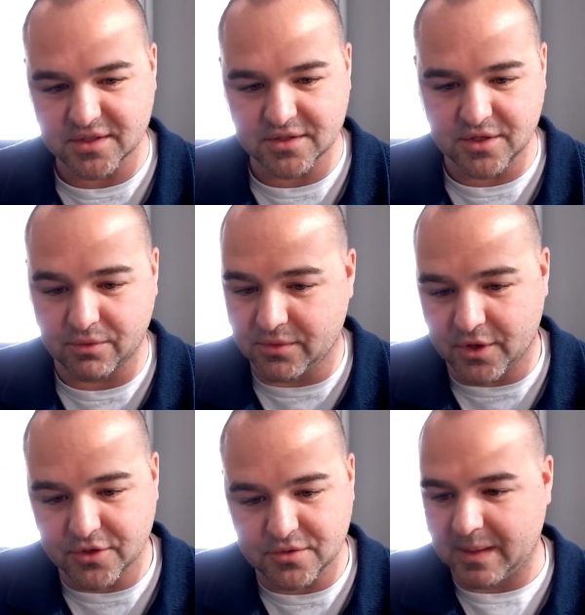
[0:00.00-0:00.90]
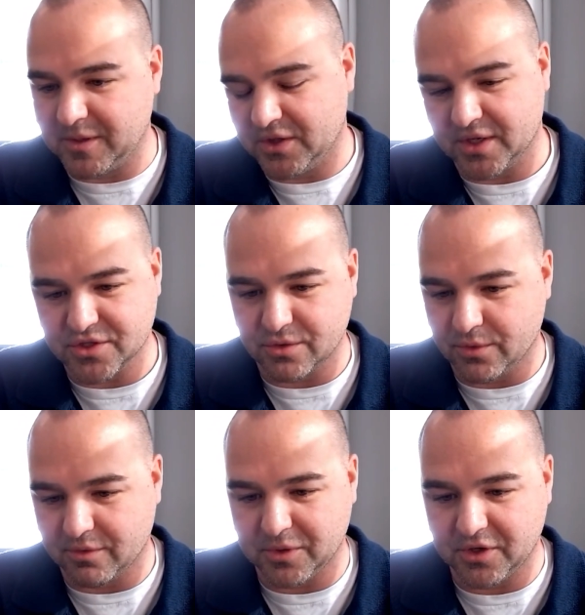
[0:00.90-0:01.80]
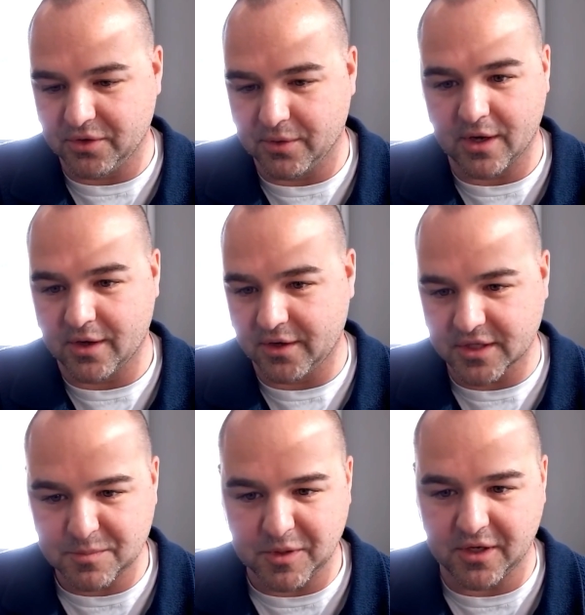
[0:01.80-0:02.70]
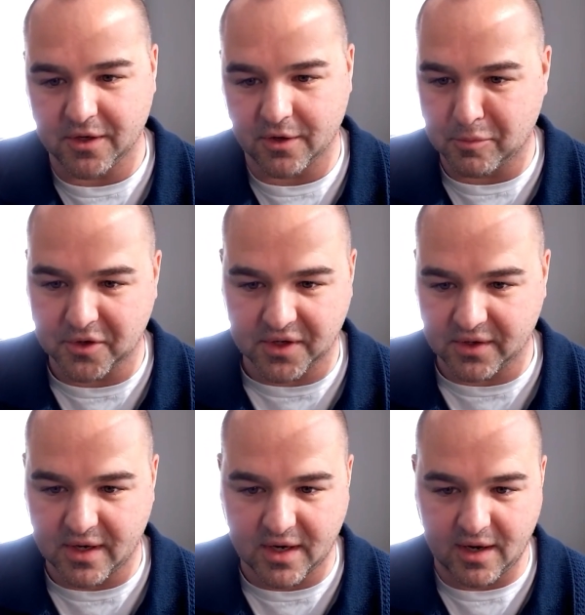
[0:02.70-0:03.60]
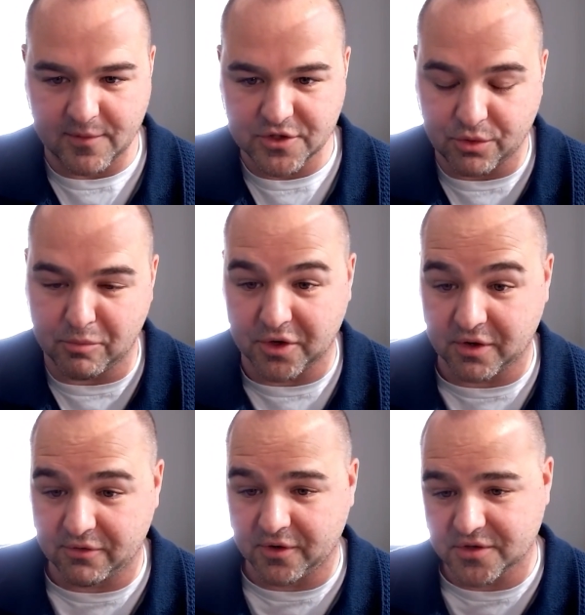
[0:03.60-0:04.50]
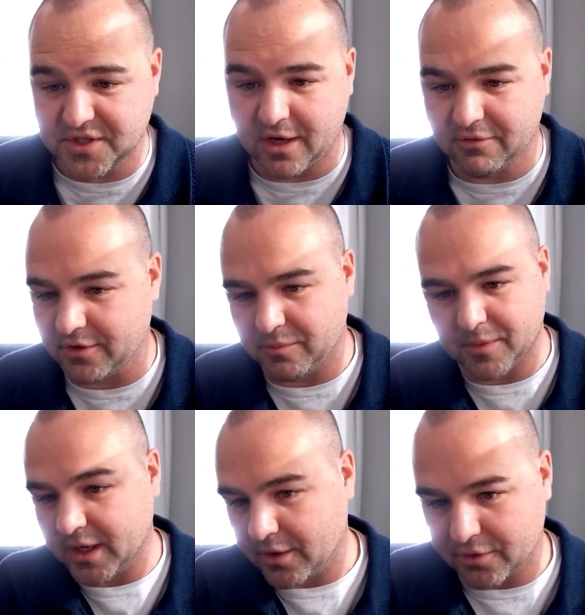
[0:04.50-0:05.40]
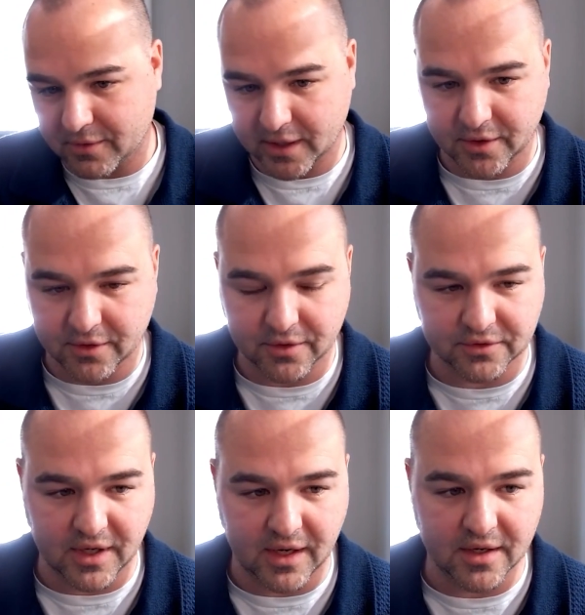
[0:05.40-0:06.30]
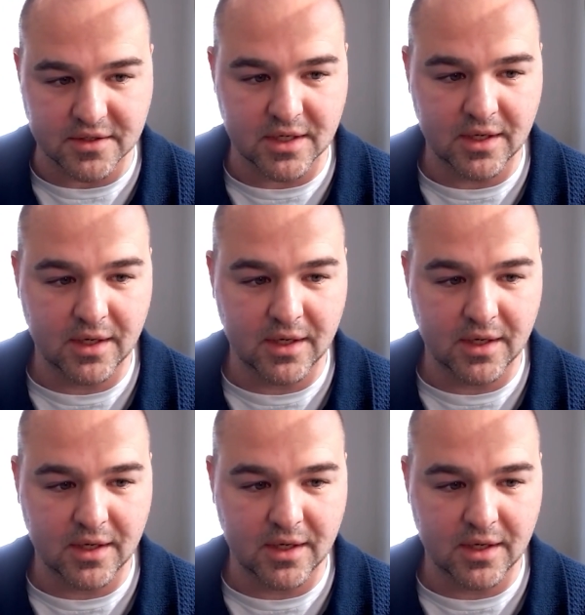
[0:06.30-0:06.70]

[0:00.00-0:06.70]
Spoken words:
And so those may be things you would have been doing on an Expedia or booking.com as you were booking for yourself, or you might go directly to those guys.